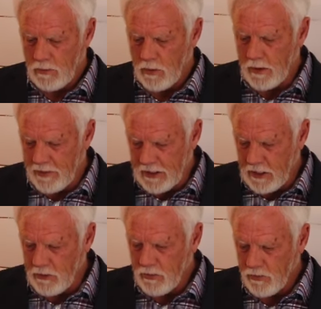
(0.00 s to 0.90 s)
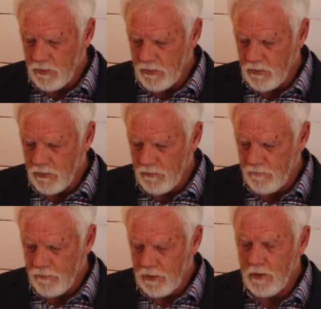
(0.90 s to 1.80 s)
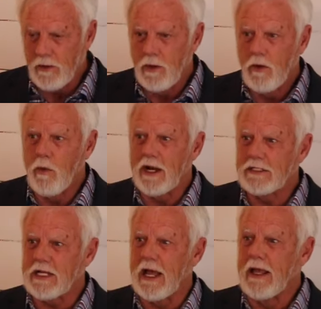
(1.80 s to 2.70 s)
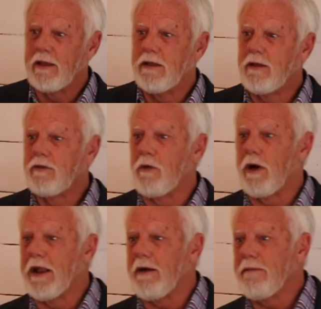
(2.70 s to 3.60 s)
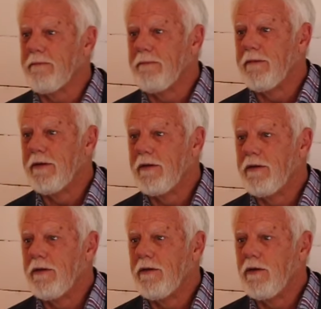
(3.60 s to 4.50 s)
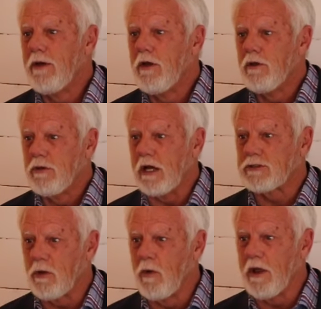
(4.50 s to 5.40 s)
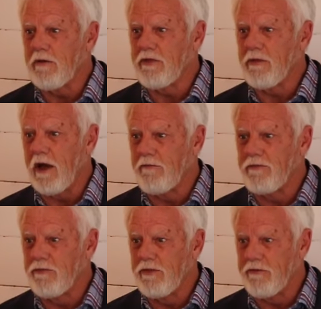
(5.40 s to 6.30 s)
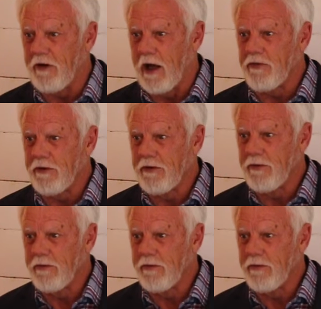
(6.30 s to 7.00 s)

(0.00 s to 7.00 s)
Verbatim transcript: What do they do? What did he say? Do what now? Does his will. Does the will of, of the Father.